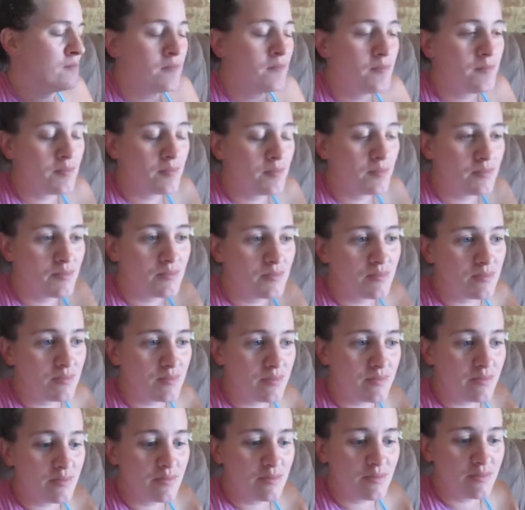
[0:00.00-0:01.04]
so yeah,
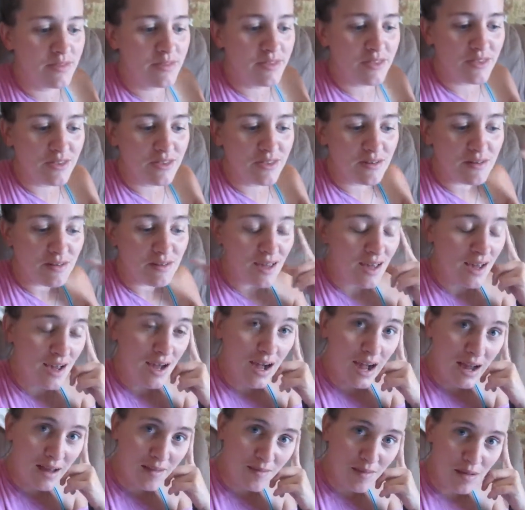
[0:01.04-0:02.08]

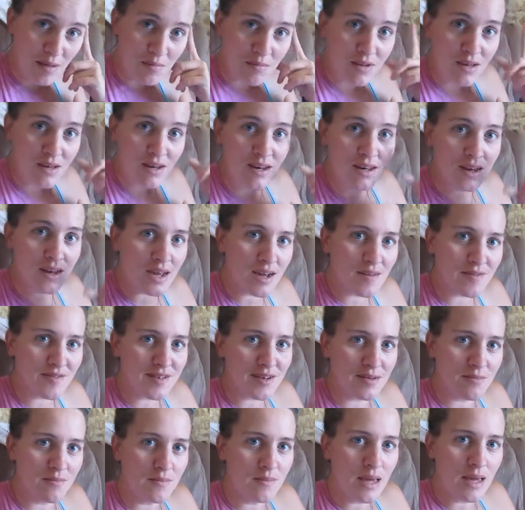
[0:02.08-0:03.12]
I, I'm gonna have
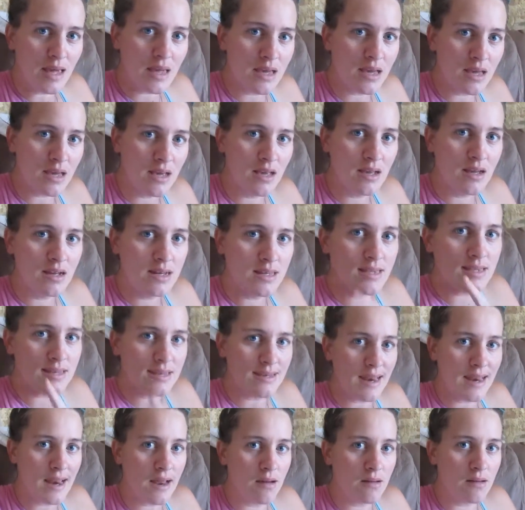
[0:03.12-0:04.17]
to make the
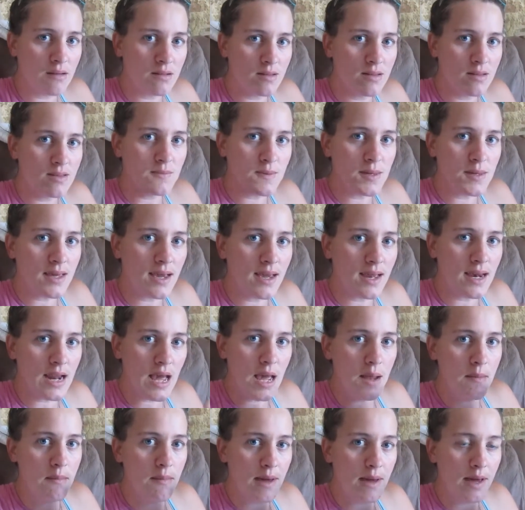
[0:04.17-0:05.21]
down this weekend
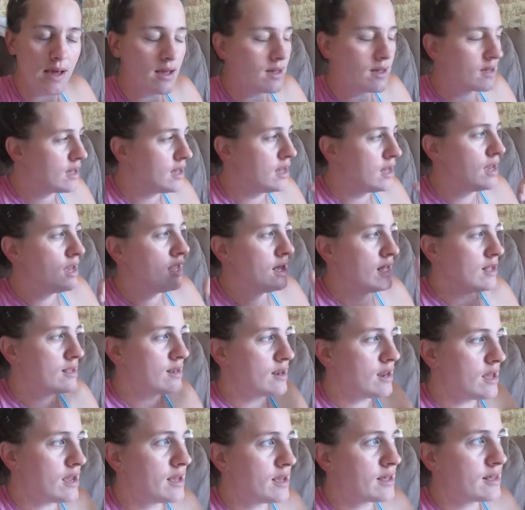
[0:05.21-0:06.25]
and make
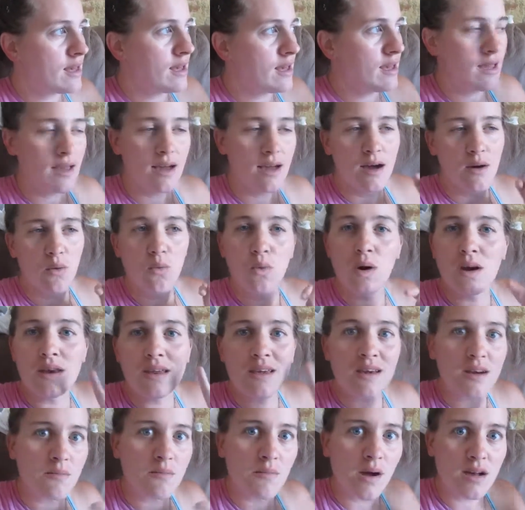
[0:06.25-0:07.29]
like a uh, one
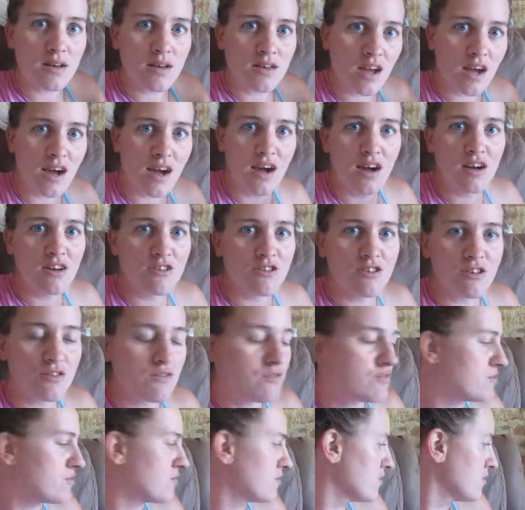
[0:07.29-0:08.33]
year montage of
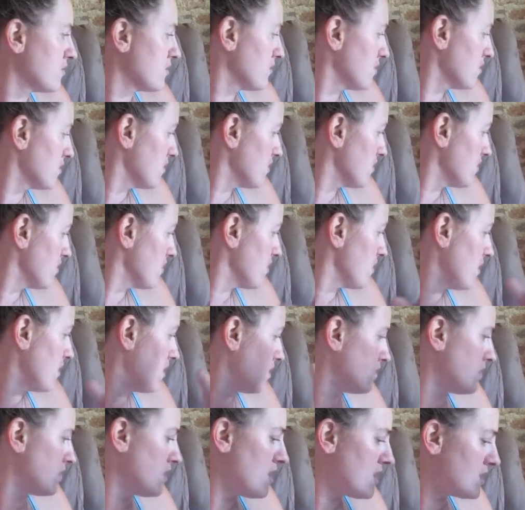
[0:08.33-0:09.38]

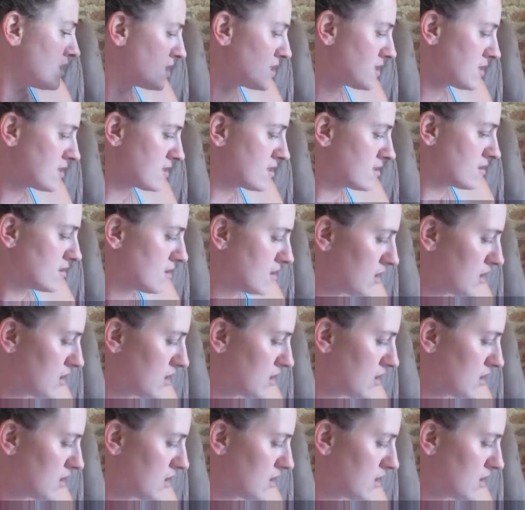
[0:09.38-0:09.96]
of us. You